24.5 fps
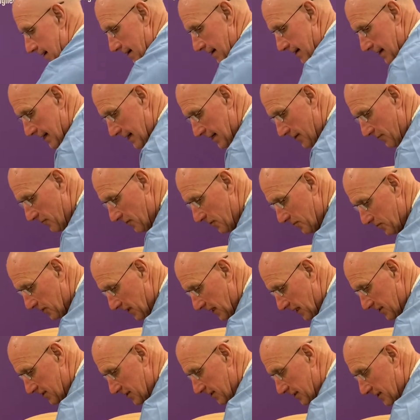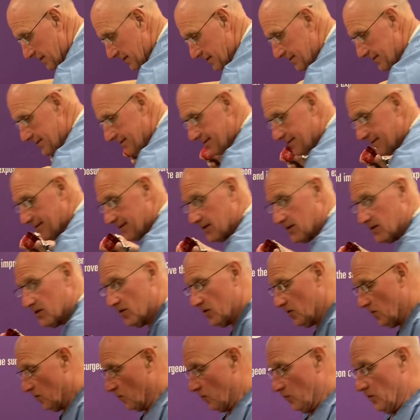and replace it
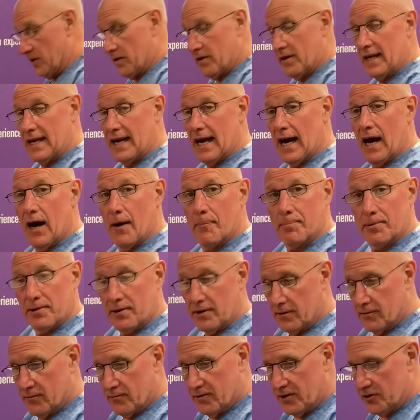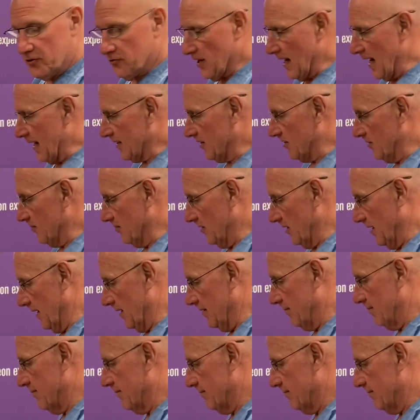with the upper retractor blade.